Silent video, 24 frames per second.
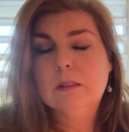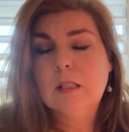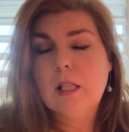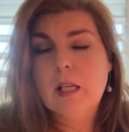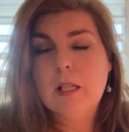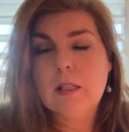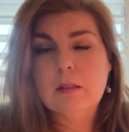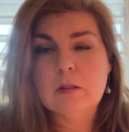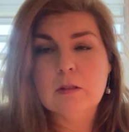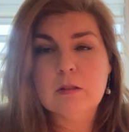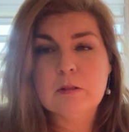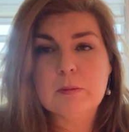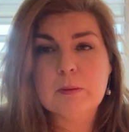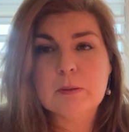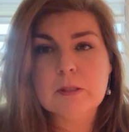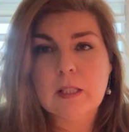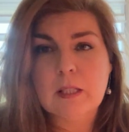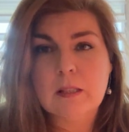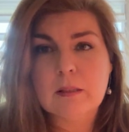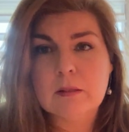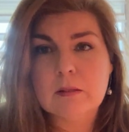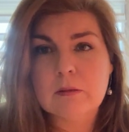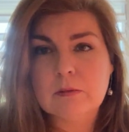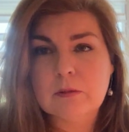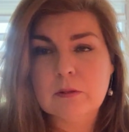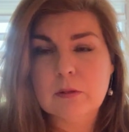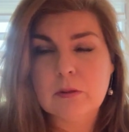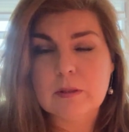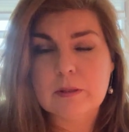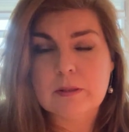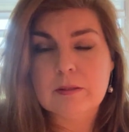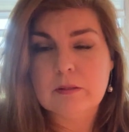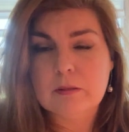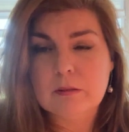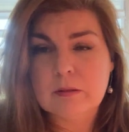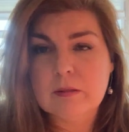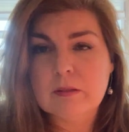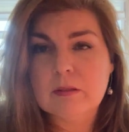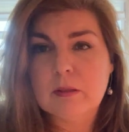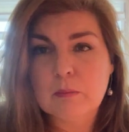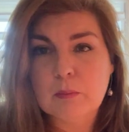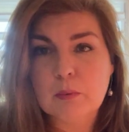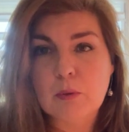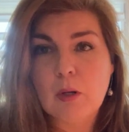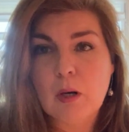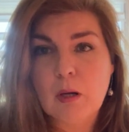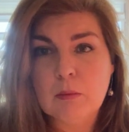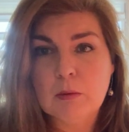And those protective crystals could
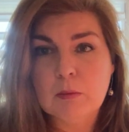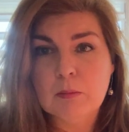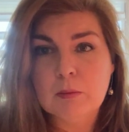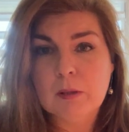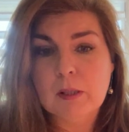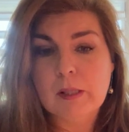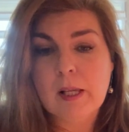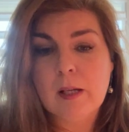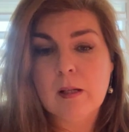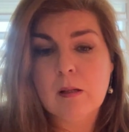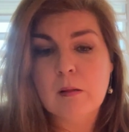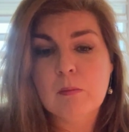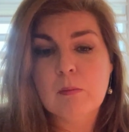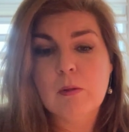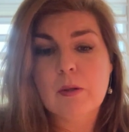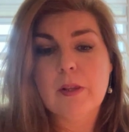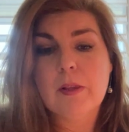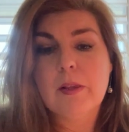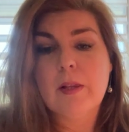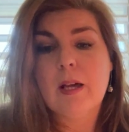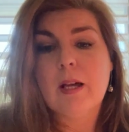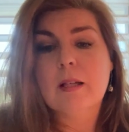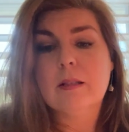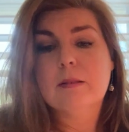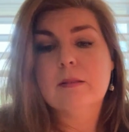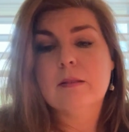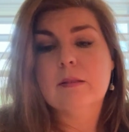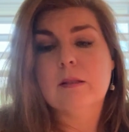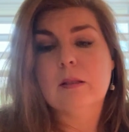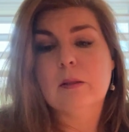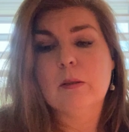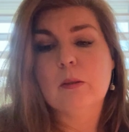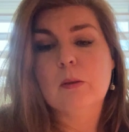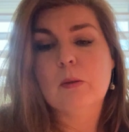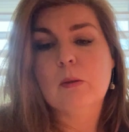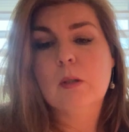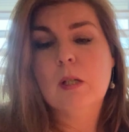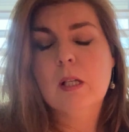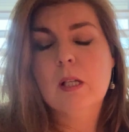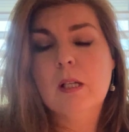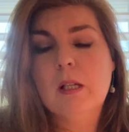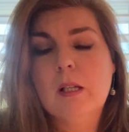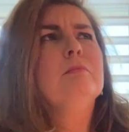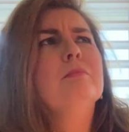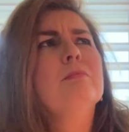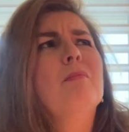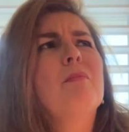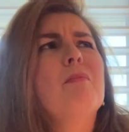probably help with that. So
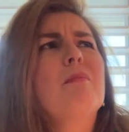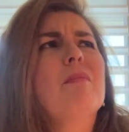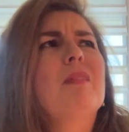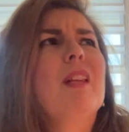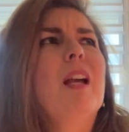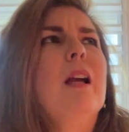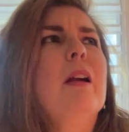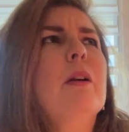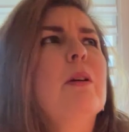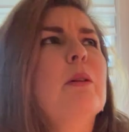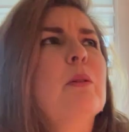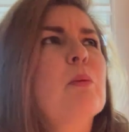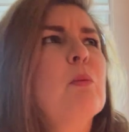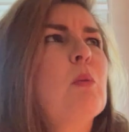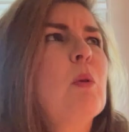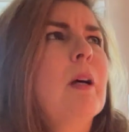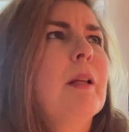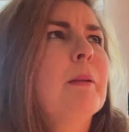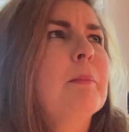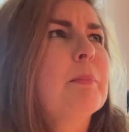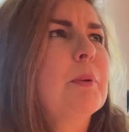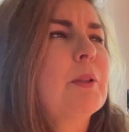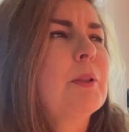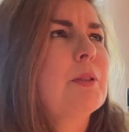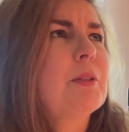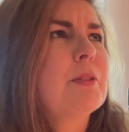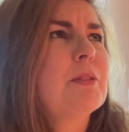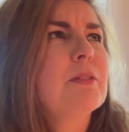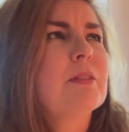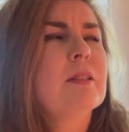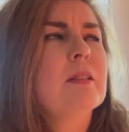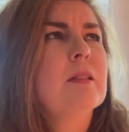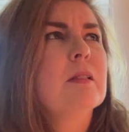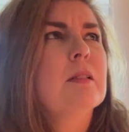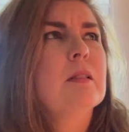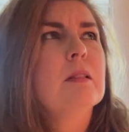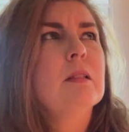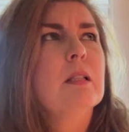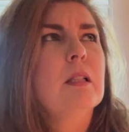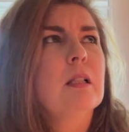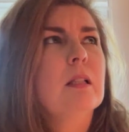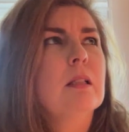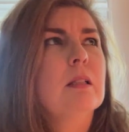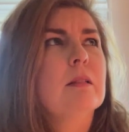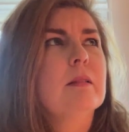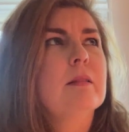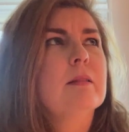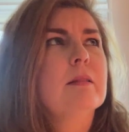I heard one person
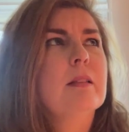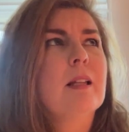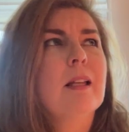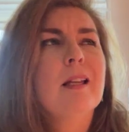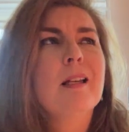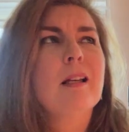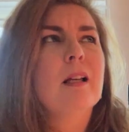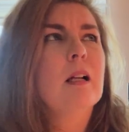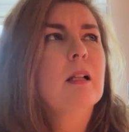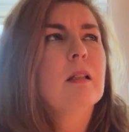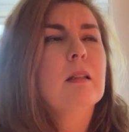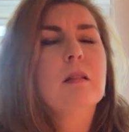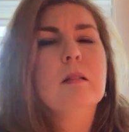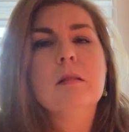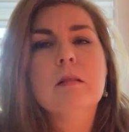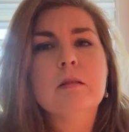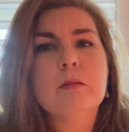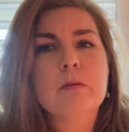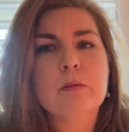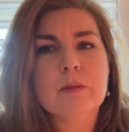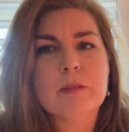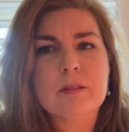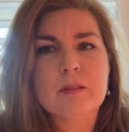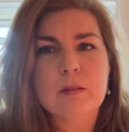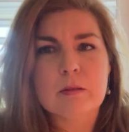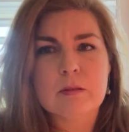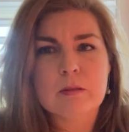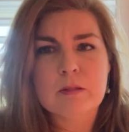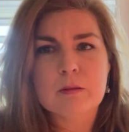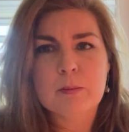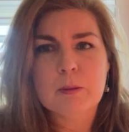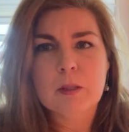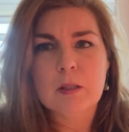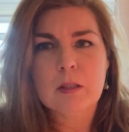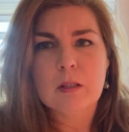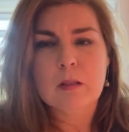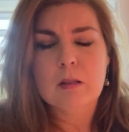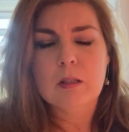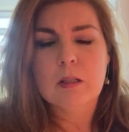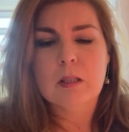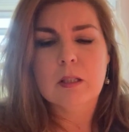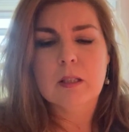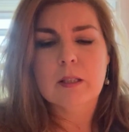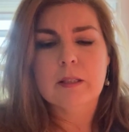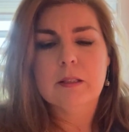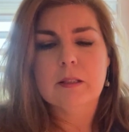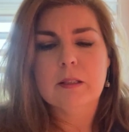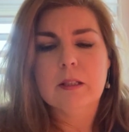uh, say, and I thought this was so spot
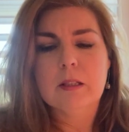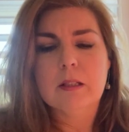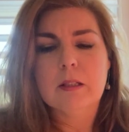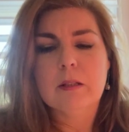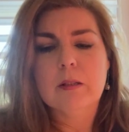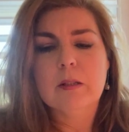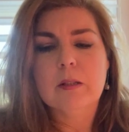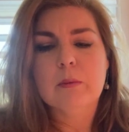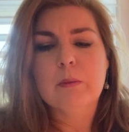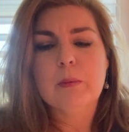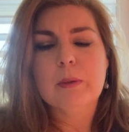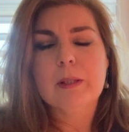on, you know, that